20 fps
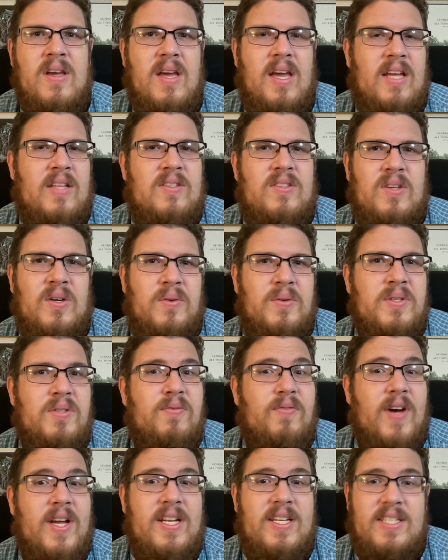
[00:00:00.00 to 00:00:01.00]
And so it was
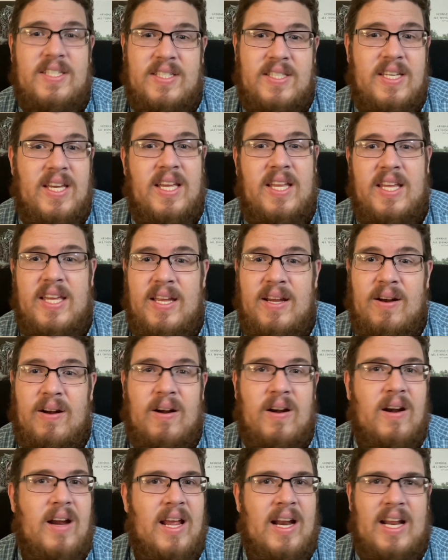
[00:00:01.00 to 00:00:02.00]
fun to see it
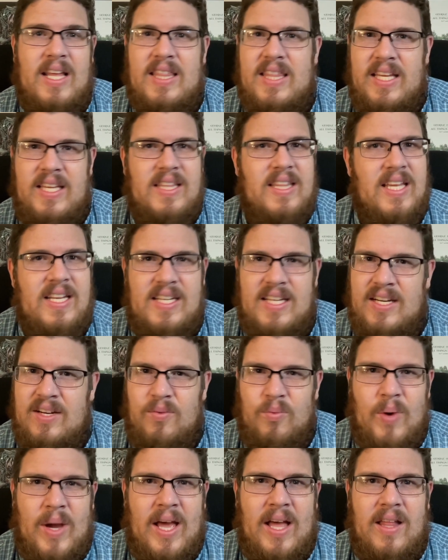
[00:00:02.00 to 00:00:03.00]
here, and I think they did
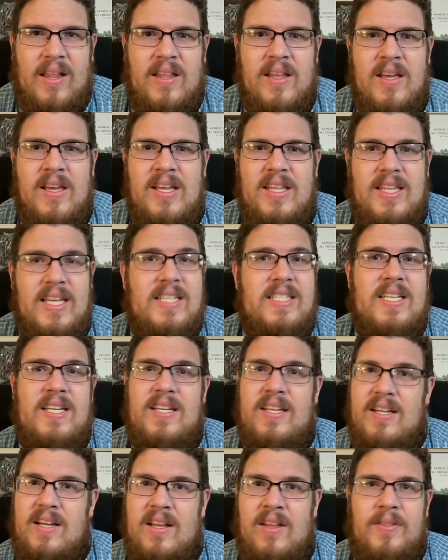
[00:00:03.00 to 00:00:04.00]
it well. They did
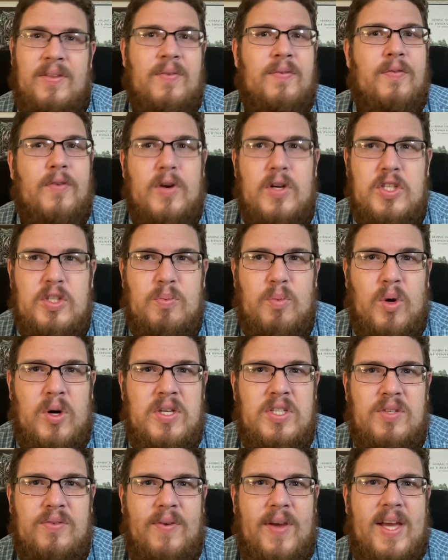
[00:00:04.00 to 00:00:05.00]
it on the first
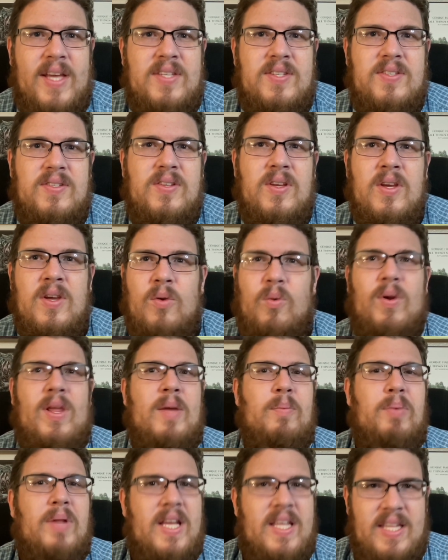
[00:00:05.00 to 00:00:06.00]
Morsefest, where
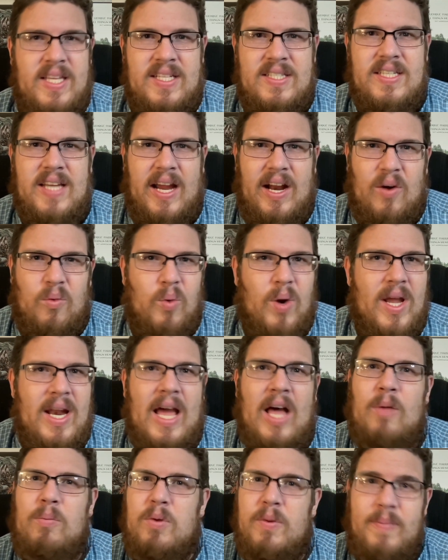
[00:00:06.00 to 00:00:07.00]
they played the entire one
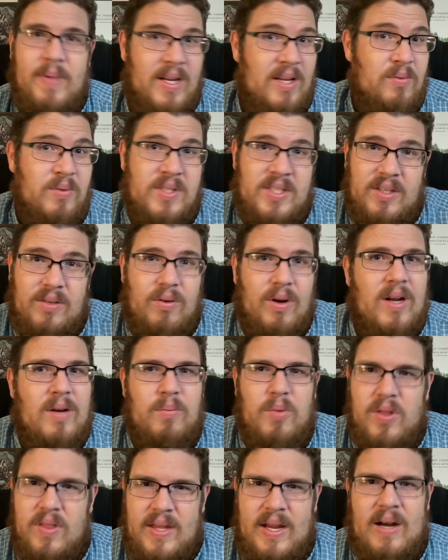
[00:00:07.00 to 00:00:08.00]
album, and it was
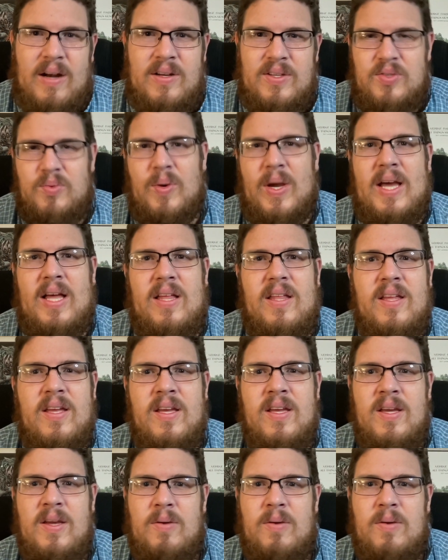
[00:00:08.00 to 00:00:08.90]
incredible there as well.